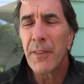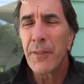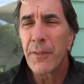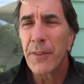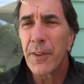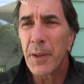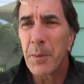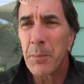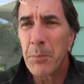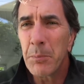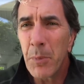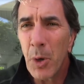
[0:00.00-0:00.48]

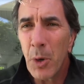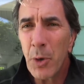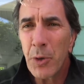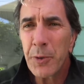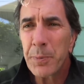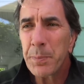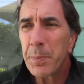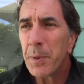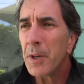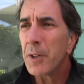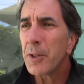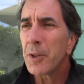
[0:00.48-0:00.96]
For the
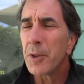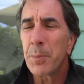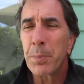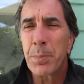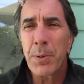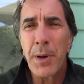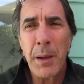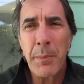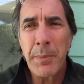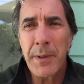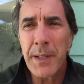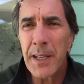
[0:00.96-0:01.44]
most part, you
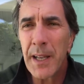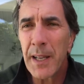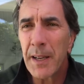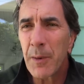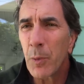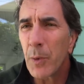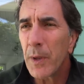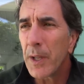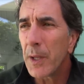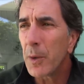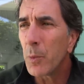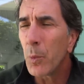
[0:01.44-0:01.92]
probably
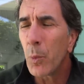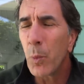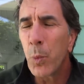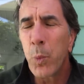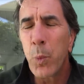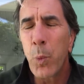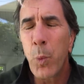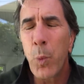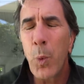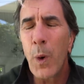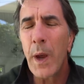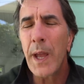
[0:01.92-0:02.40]
got
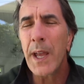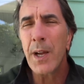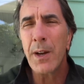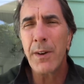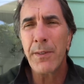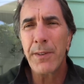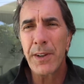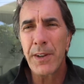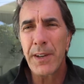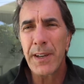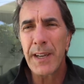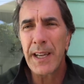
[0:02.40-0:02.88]
in way
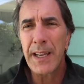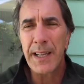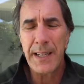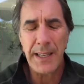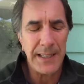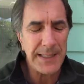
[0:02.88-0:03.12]
over your head.